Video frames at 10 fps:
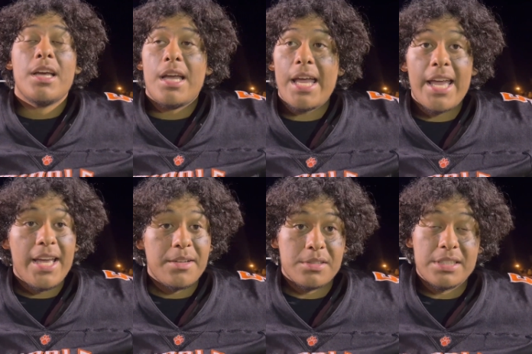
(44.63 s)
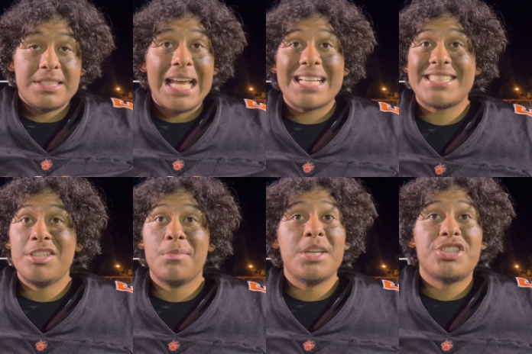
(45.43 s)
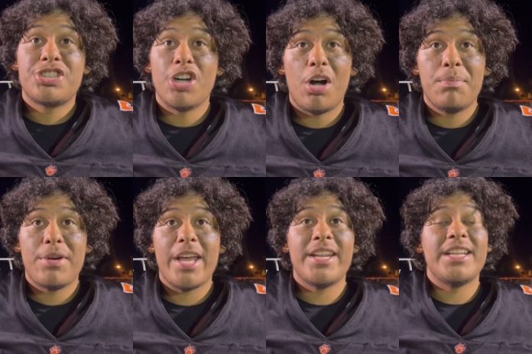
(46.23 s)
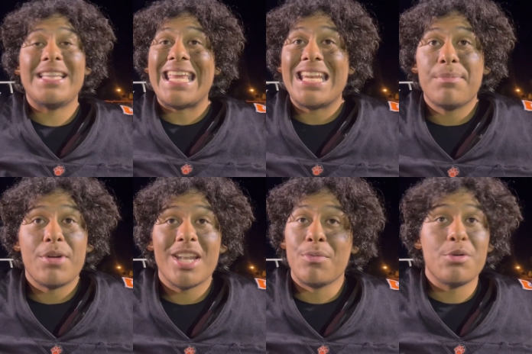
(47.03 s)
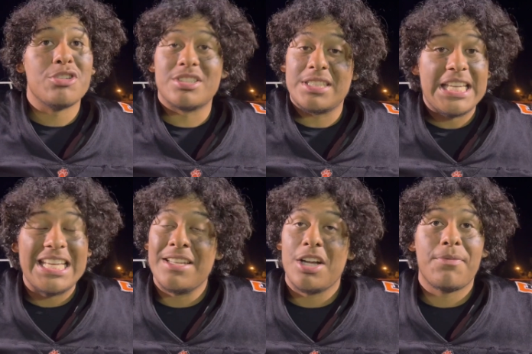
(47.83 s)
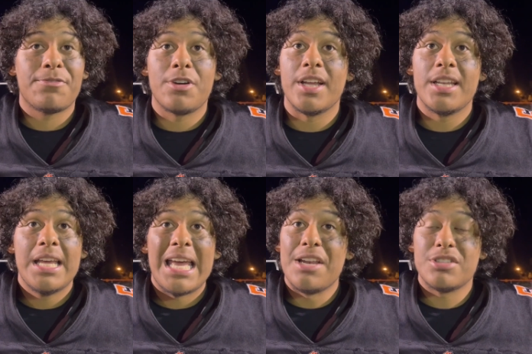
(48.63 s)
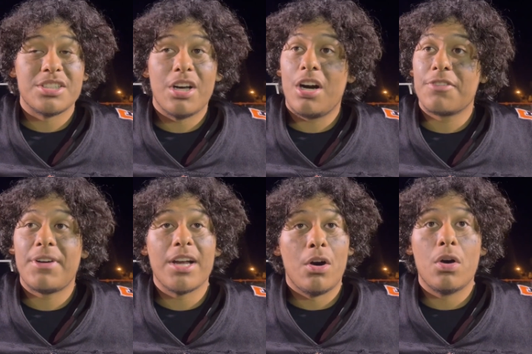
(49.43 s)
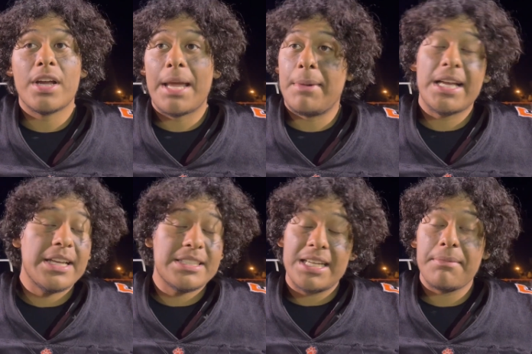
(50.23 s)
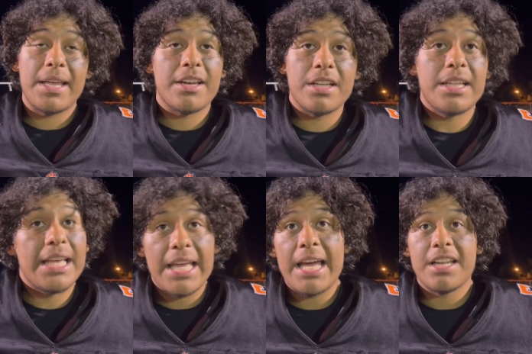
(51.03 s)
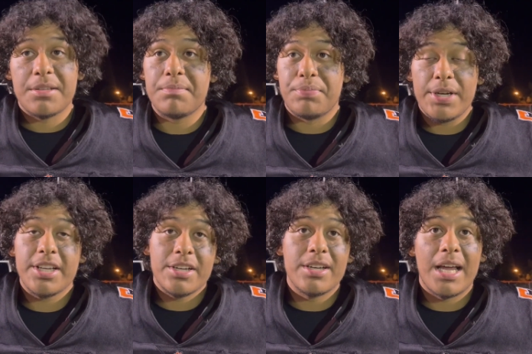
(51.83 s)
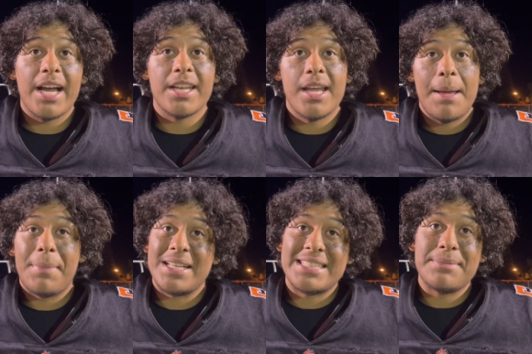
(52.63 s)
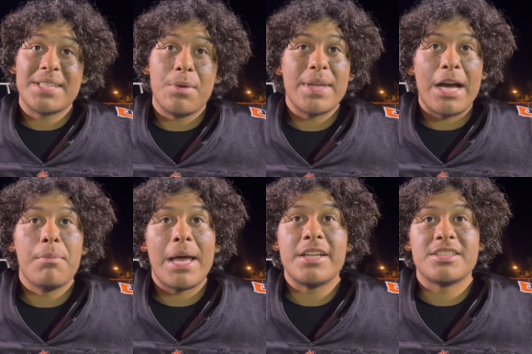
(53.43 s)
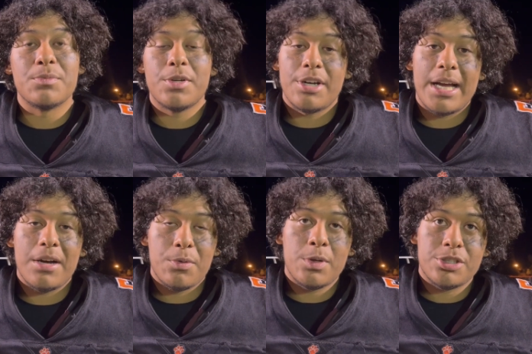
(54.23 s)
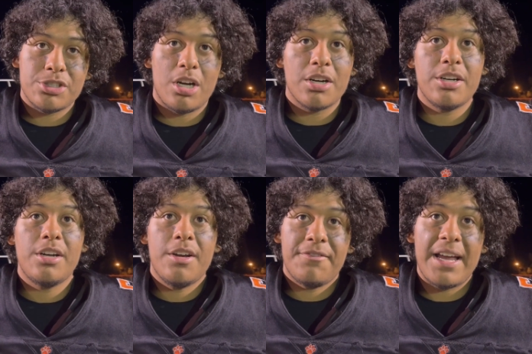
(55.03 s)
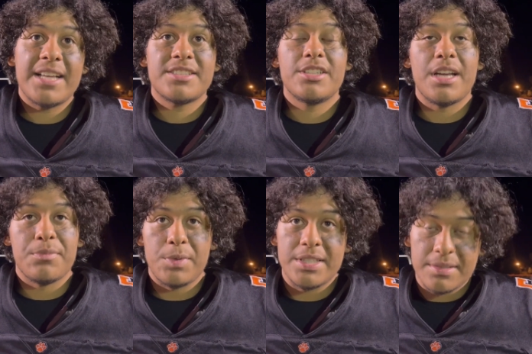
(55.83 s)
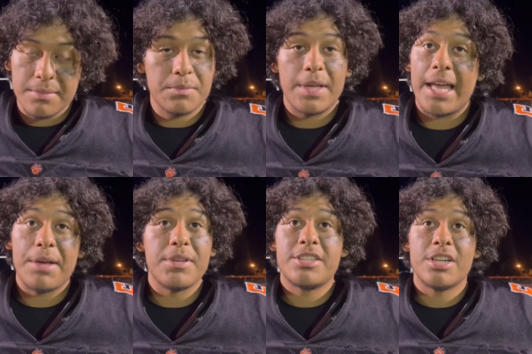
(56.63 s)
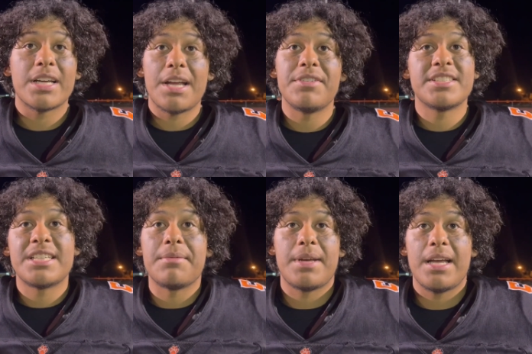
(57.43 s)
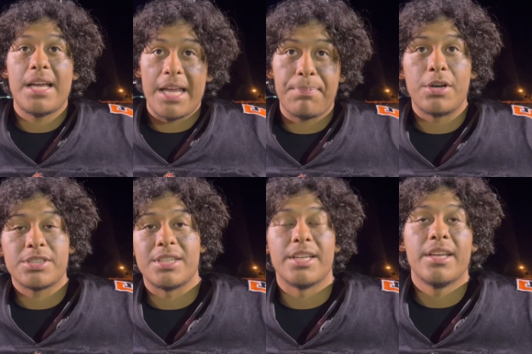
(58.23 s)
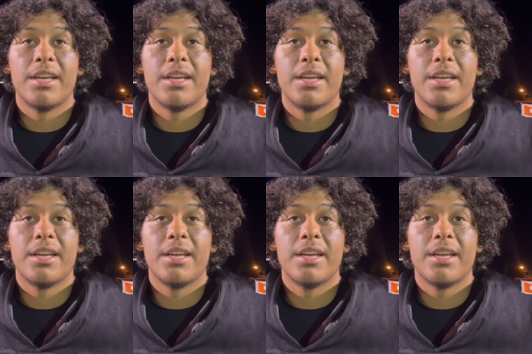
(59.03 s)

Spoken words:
and Zach Steelman, Sean Brandon, Danny Brady, we were just eating up front. And it was a dogfight all game. I give it to them. They had a pretty good line. But at the same time, we outmatched them. We were stronger, faster, and we took every step personally.